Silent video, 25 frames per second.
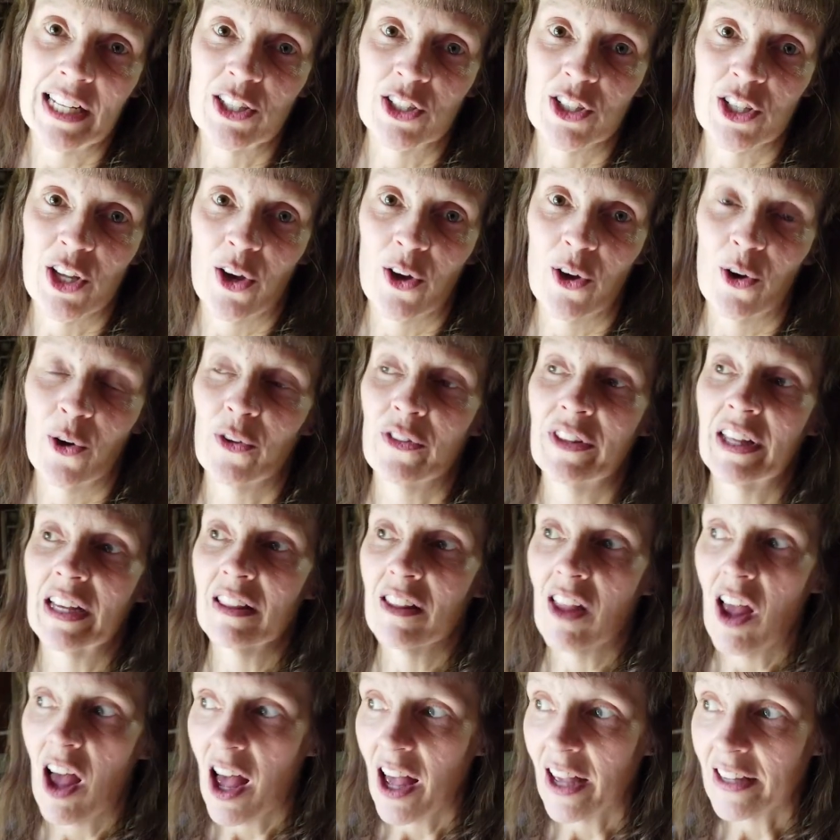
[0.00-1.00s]
And so they
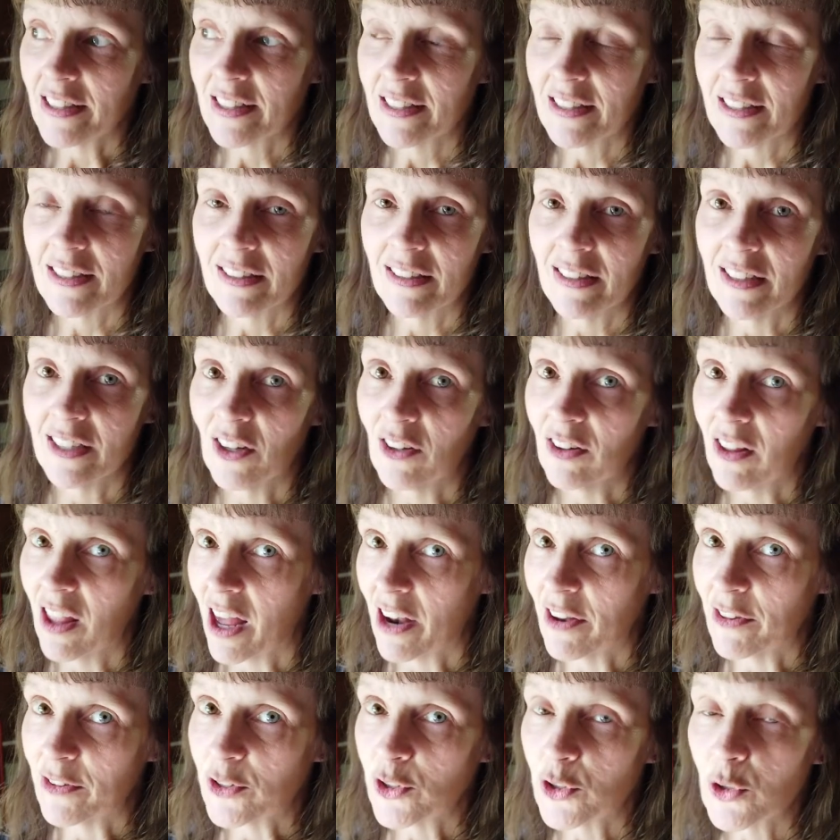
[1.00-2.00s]
lost, you know, a
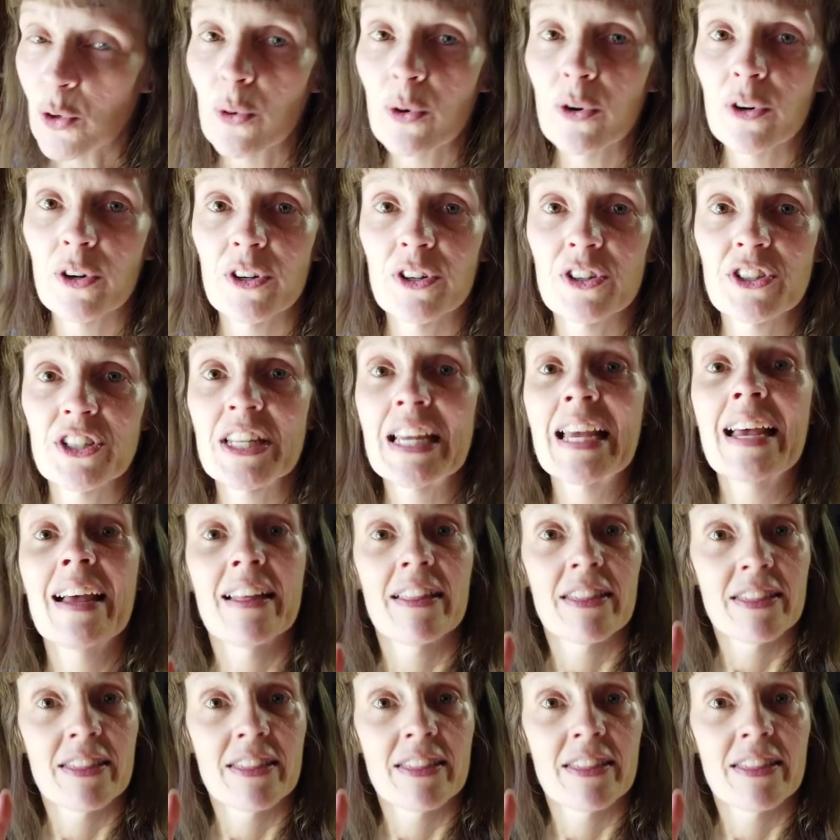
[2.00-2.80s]
lot of the stores.